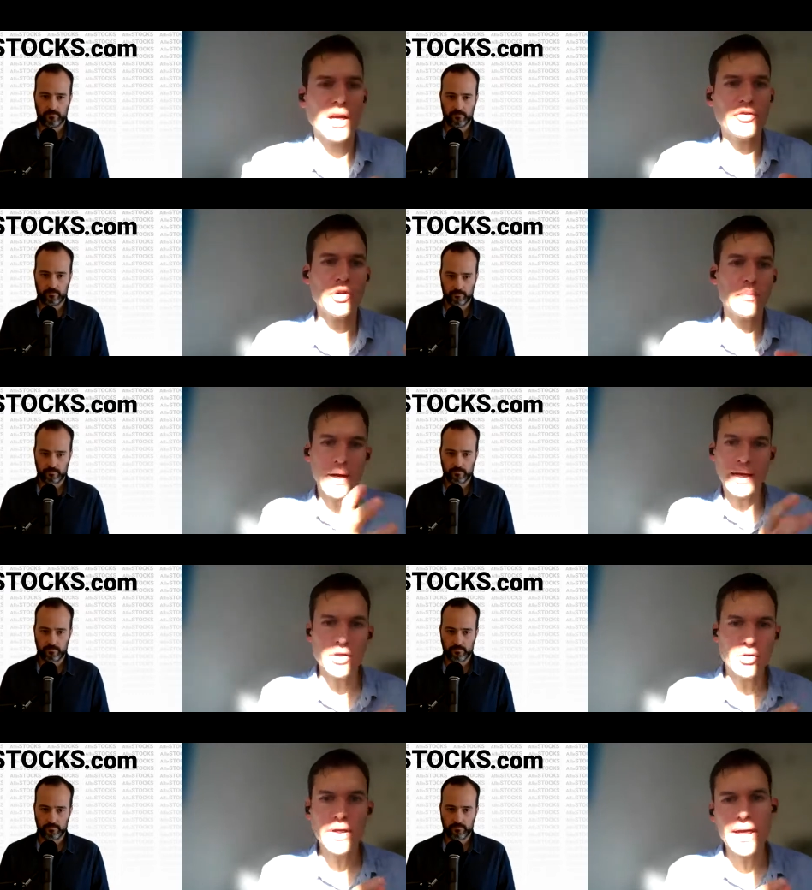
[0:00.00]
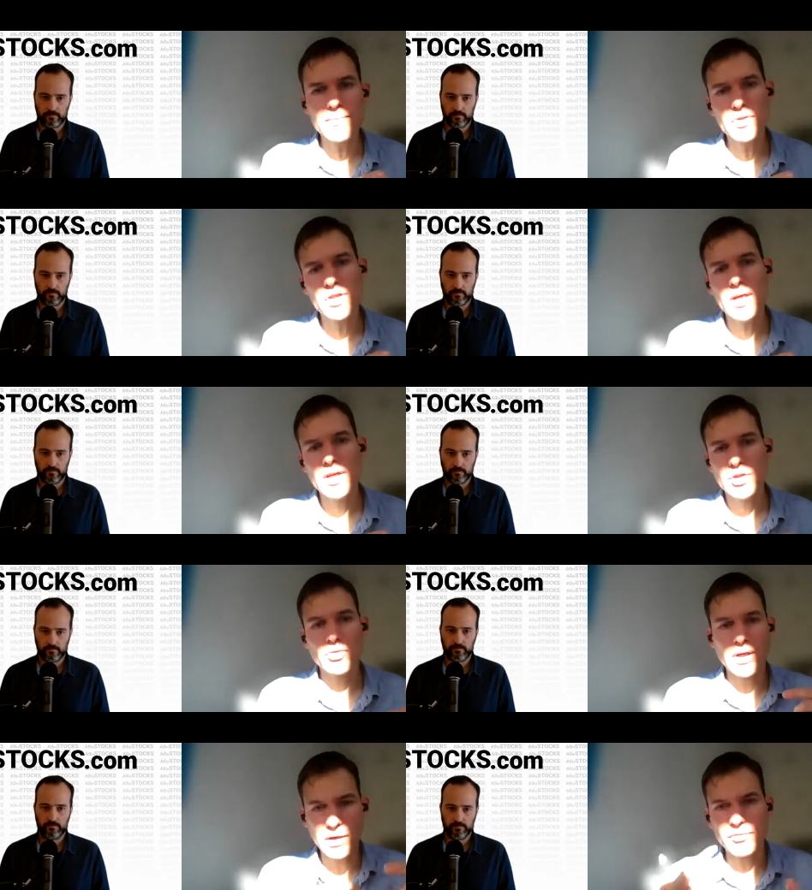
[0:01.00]
Speaker 1: you have to buy new games
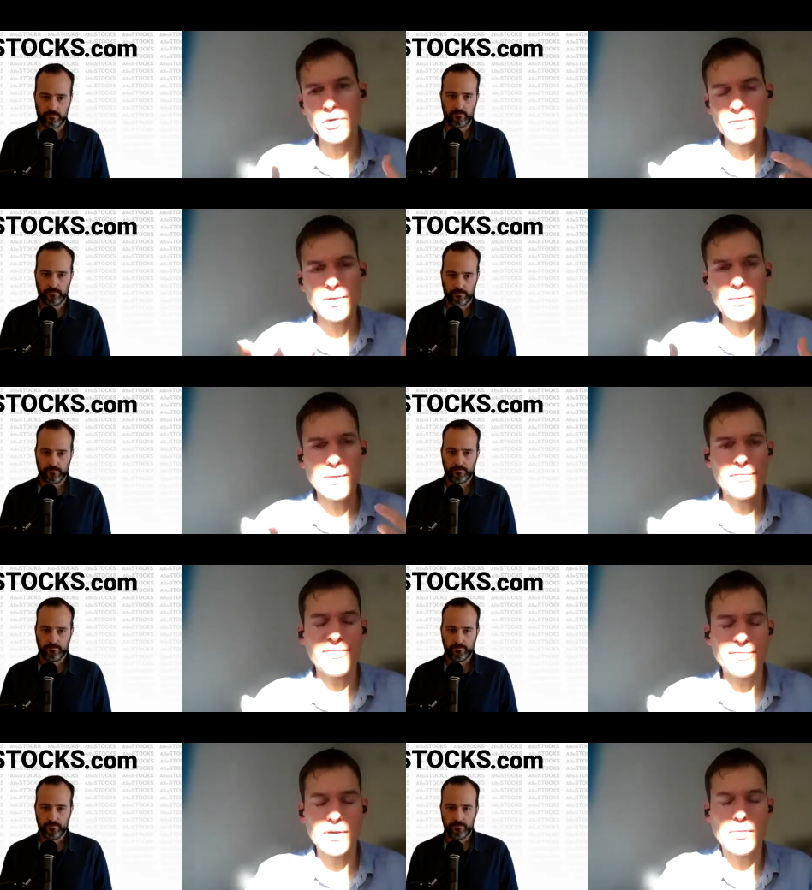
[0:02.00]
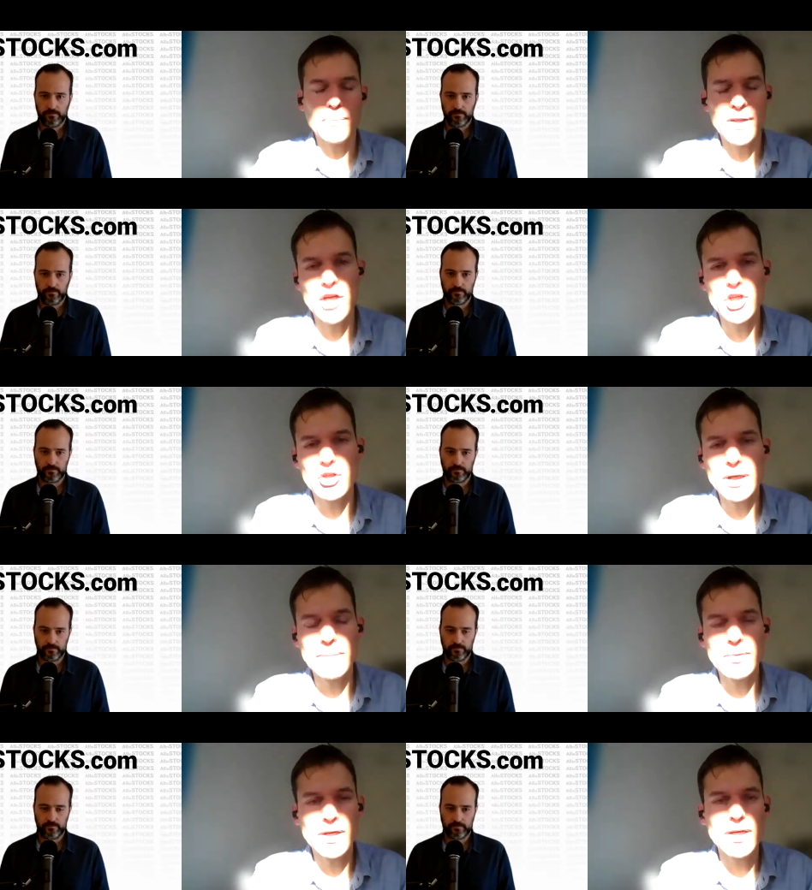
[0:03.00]
to kind of re re replenish your
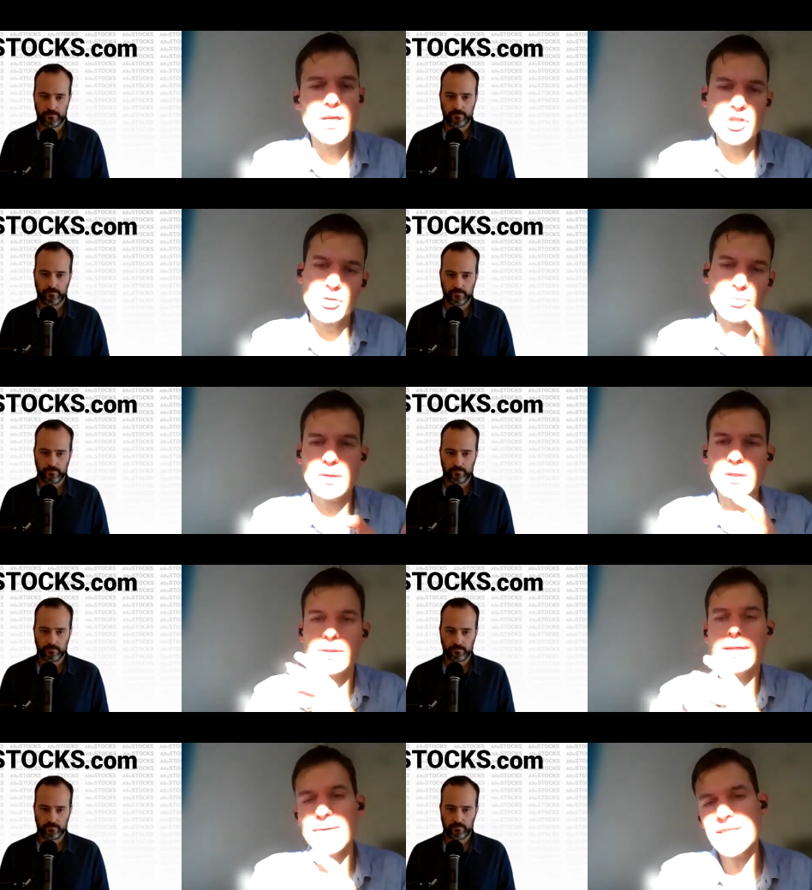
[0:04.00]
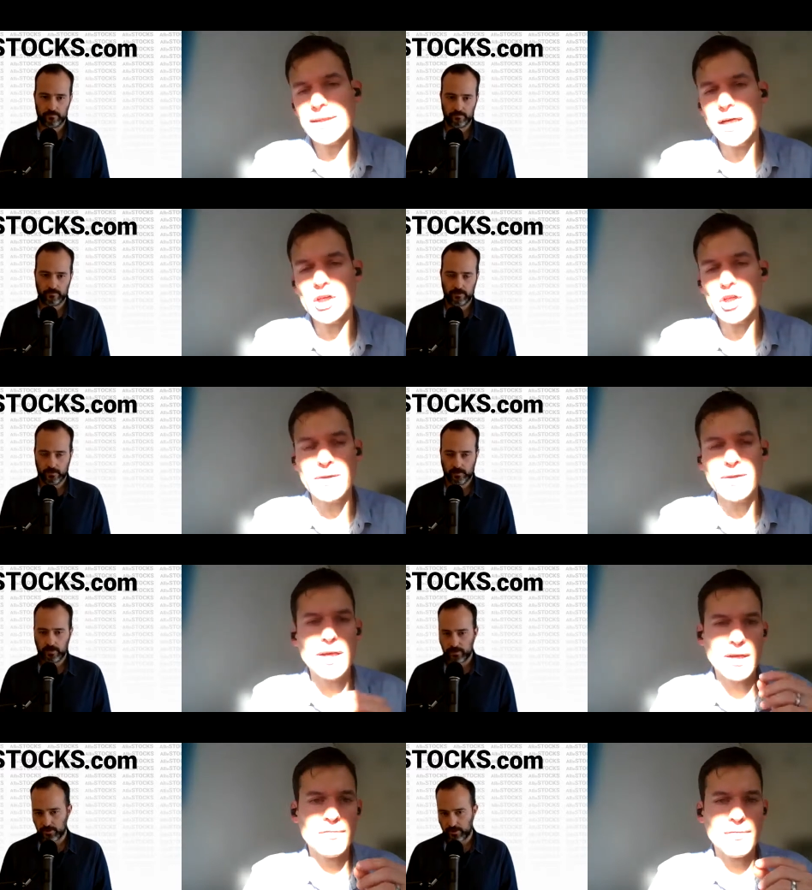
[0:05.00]
library. So there is that argument.
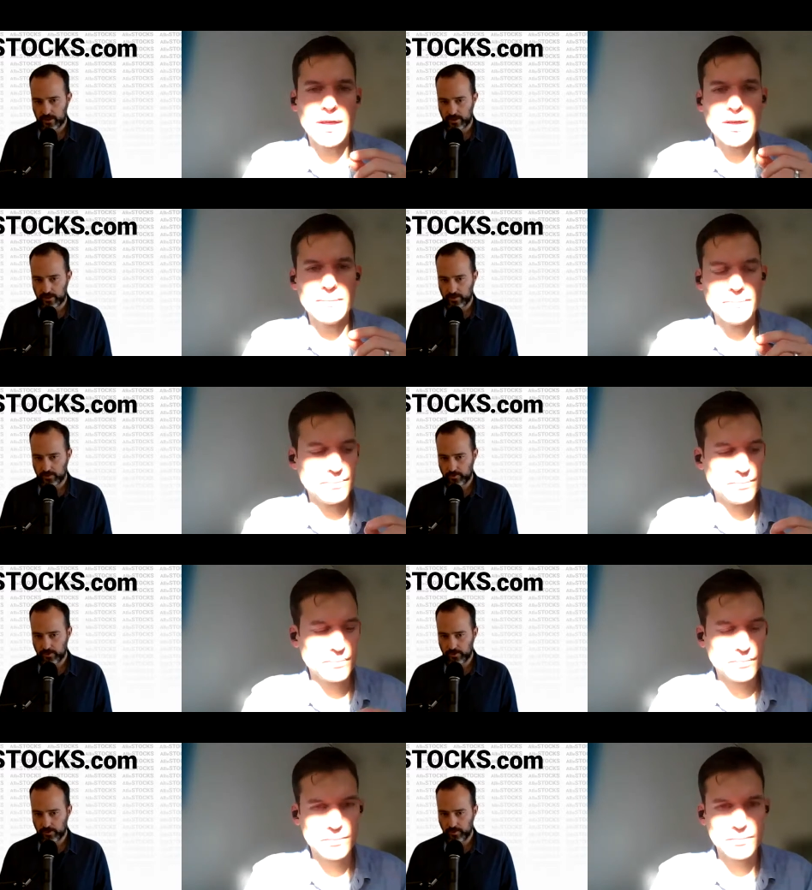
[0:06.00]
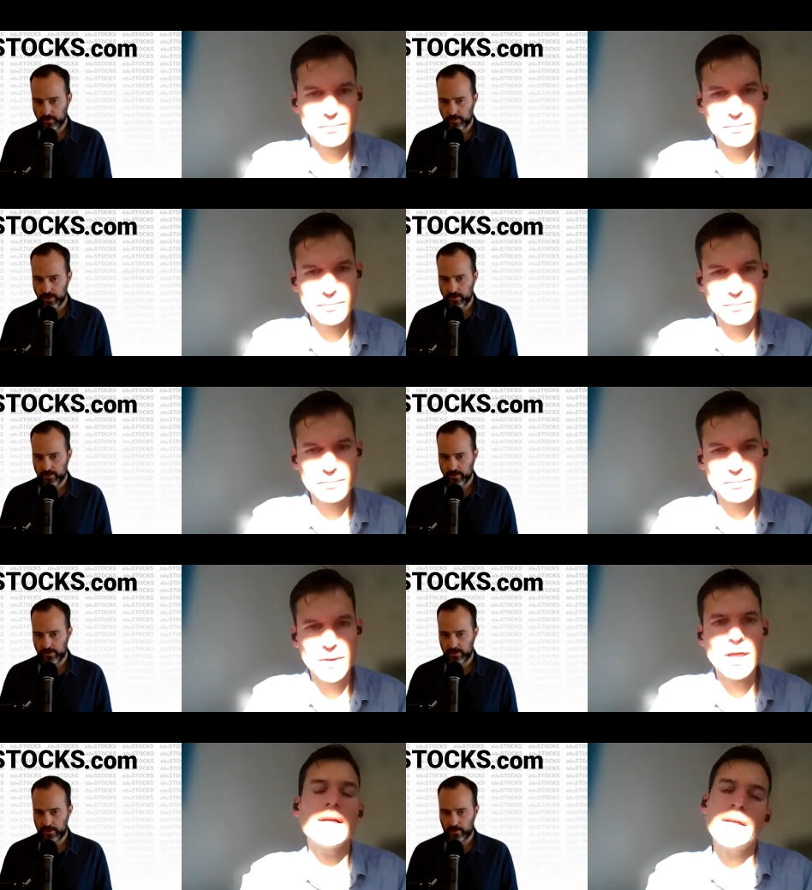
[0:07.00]
So
Speaker 2: that, that's the way they grow, right?
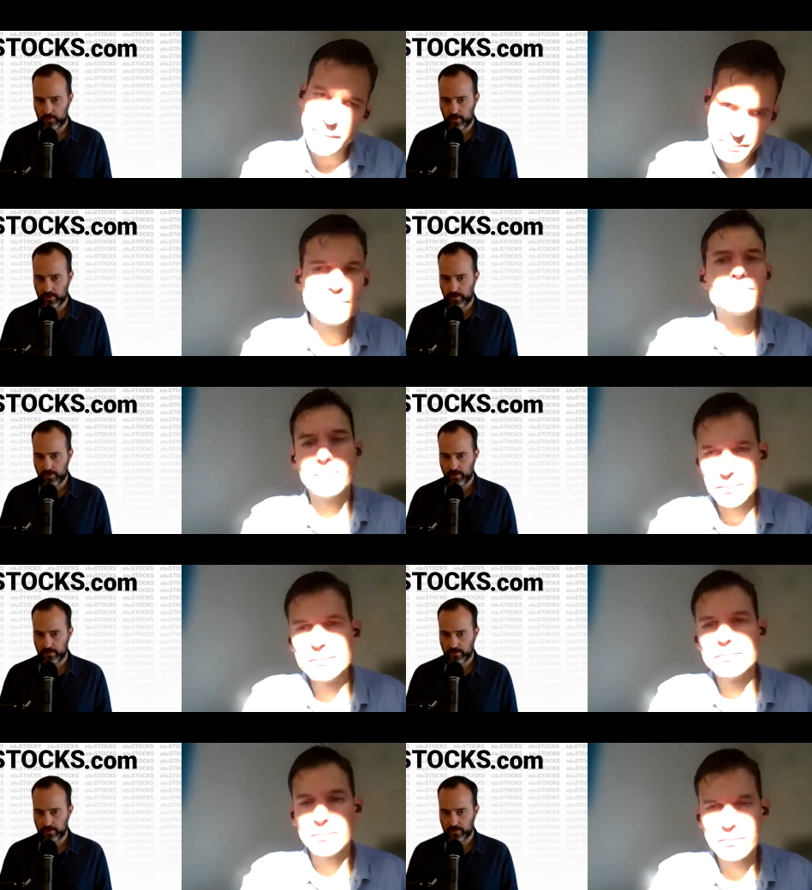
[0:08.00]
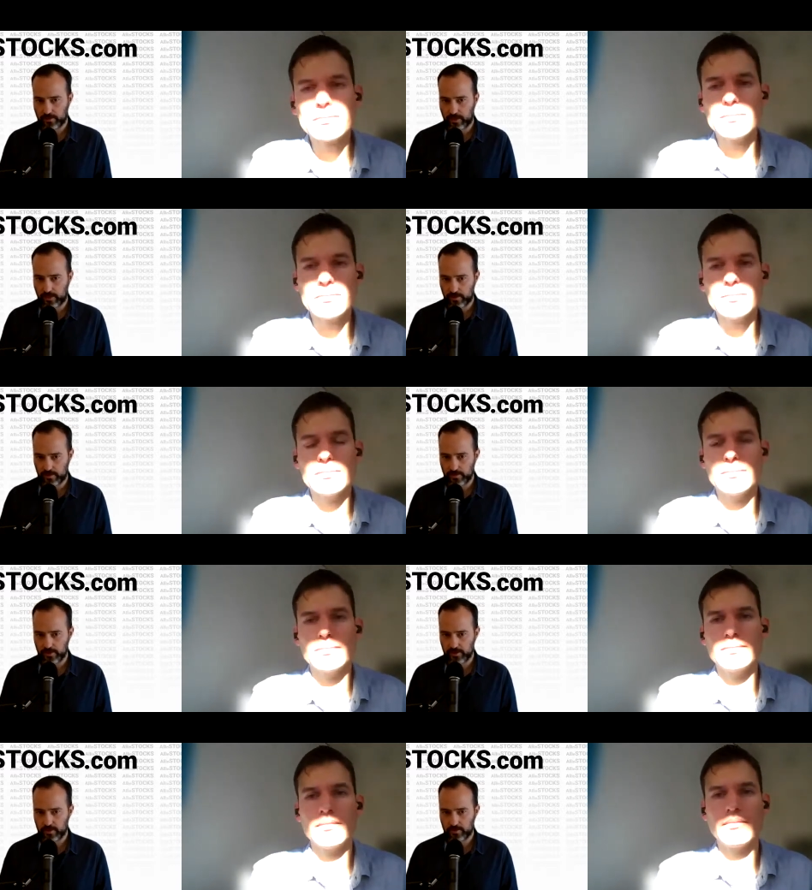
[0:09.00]
They acquire uh, other
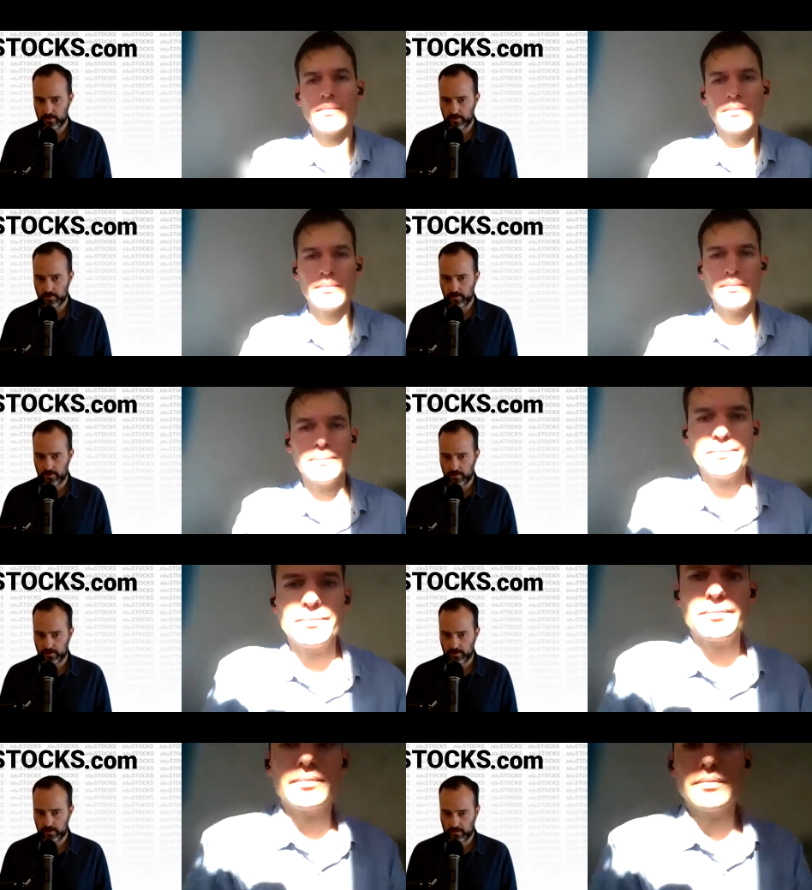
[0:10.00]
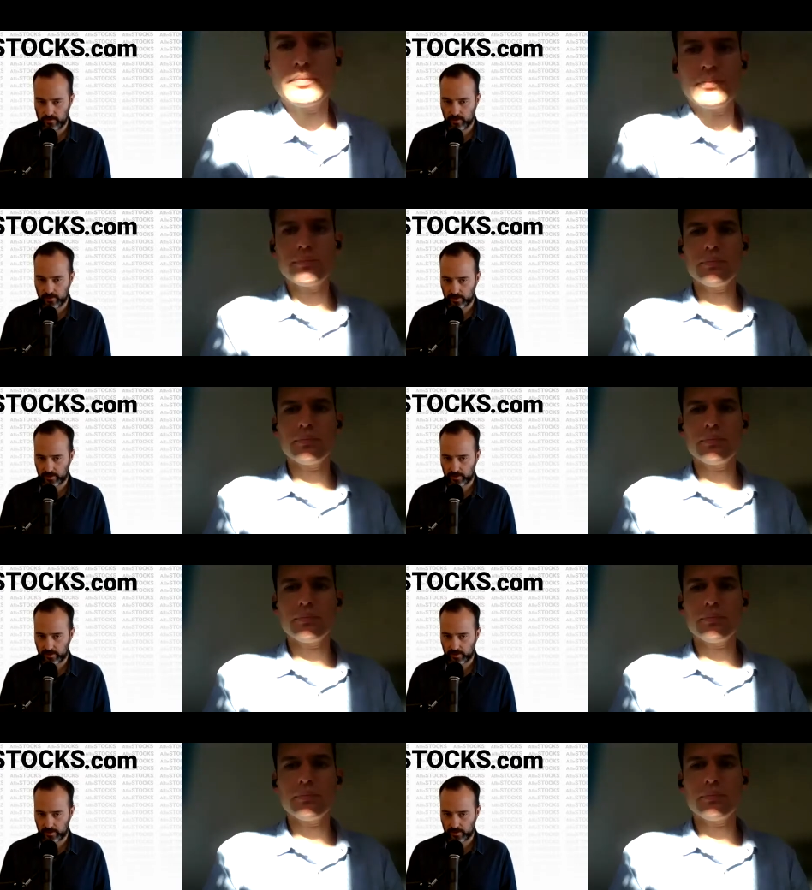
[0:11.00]
companies uh, with